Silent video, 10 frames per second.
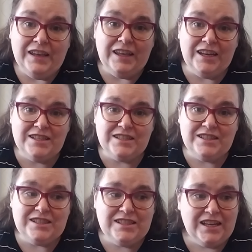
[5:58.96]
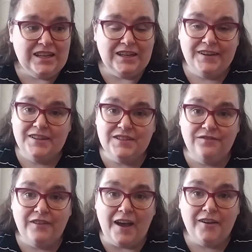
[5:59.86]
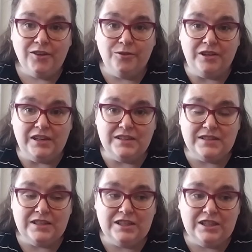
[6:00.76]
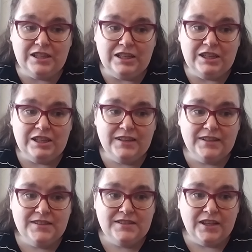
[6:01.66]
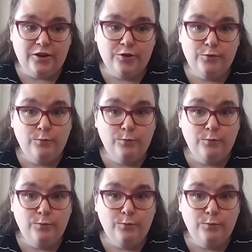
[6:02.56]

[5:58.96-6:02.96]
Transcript: it isn't studied, it isn't valued, it isn't considered